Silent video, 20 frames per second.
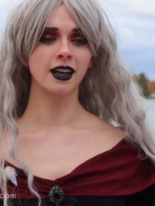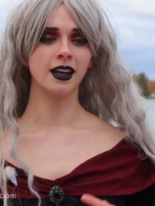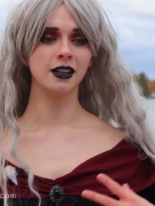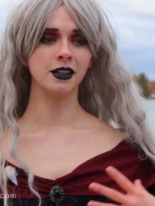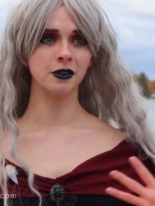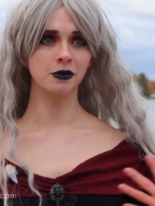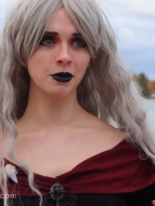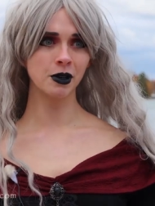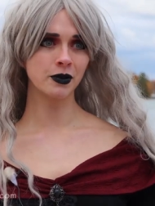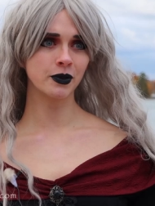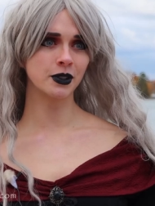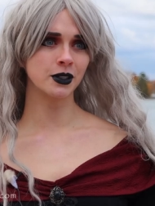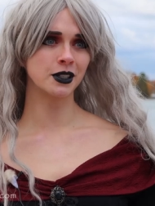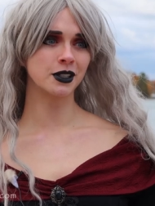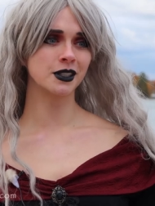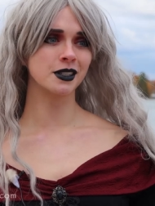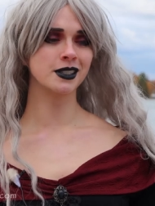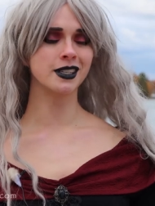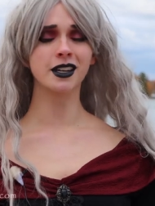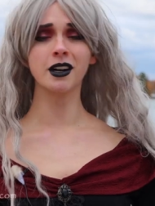and your
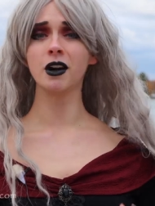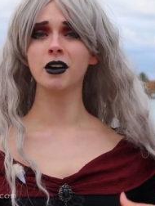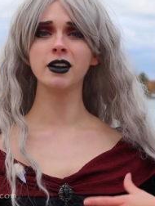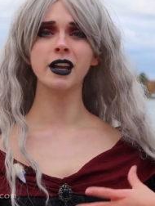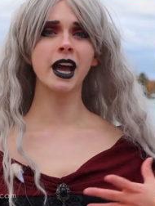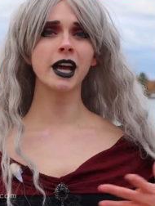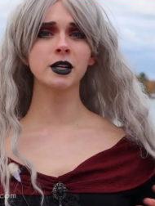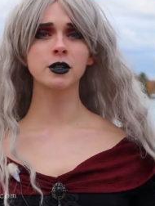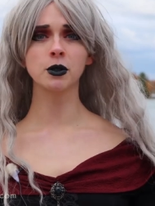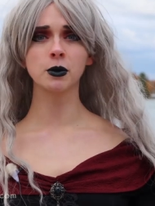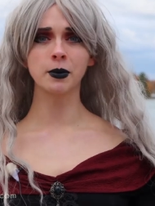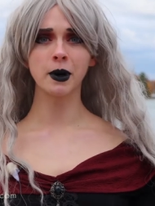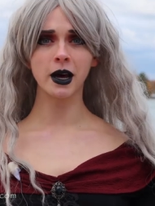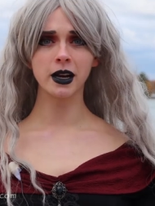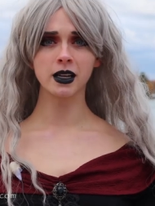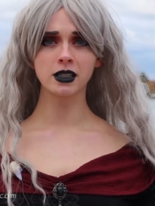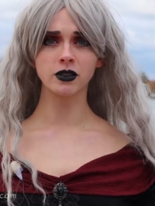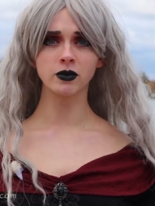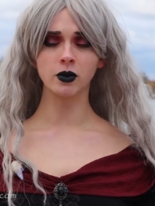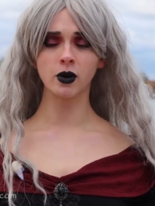rivers and our natural
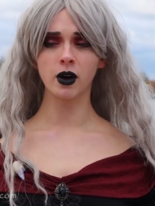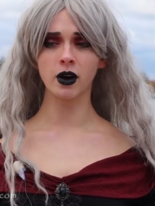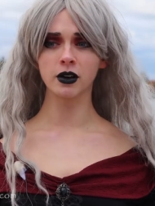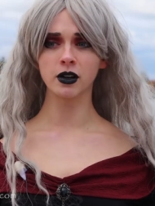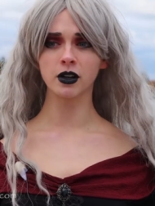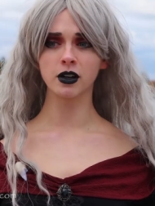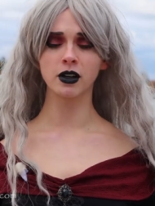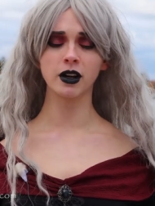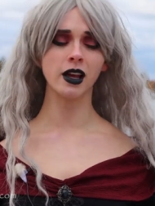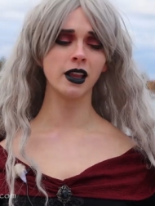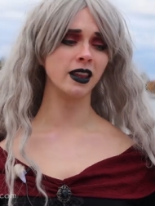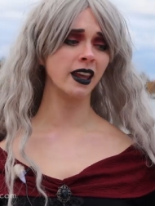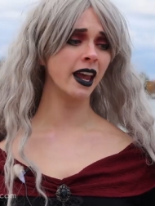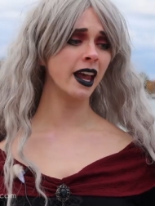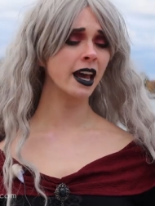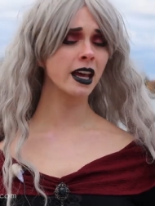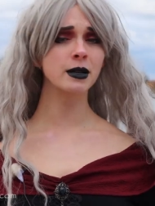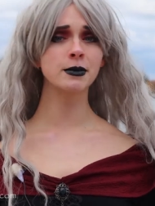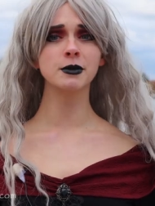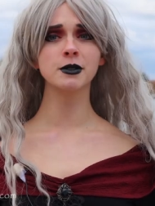bodies of water and the
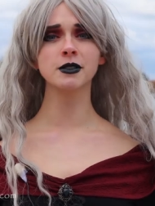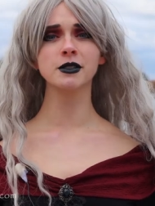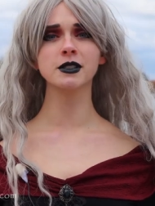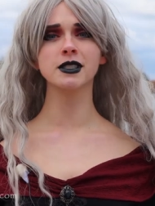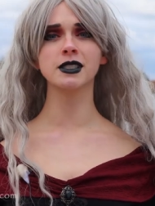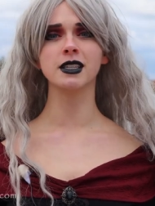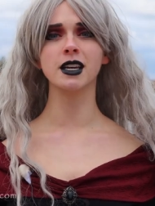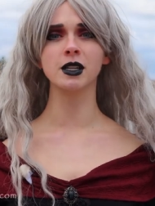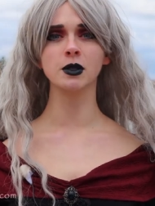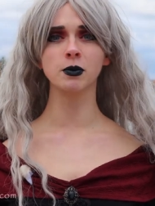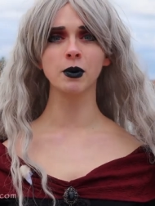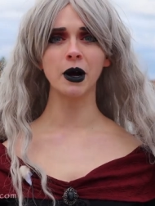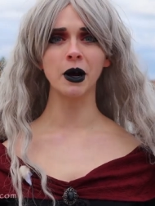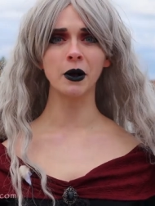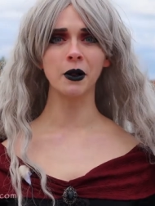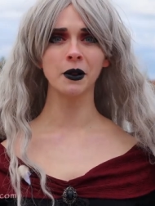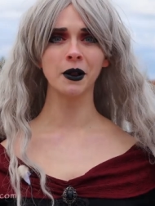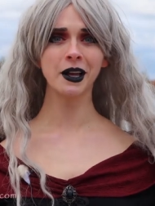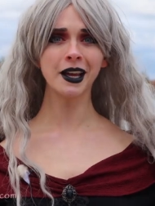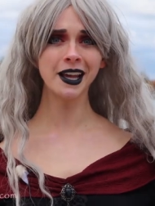animals that
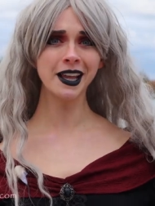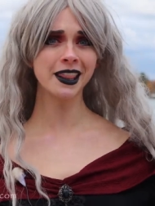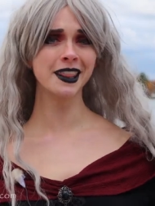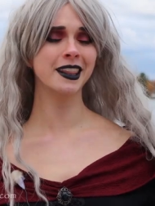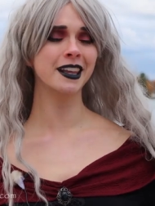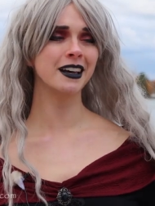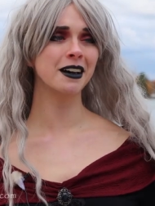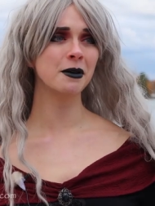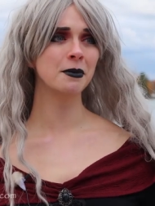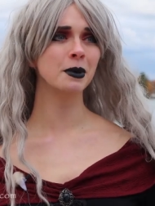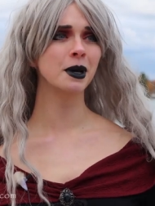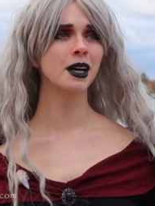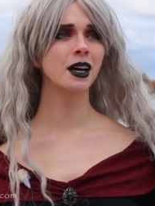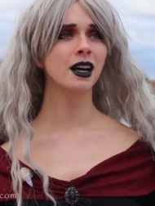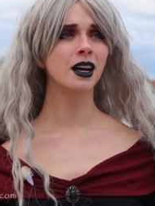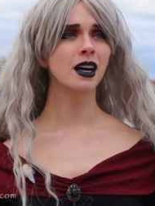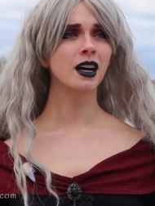dwell in them,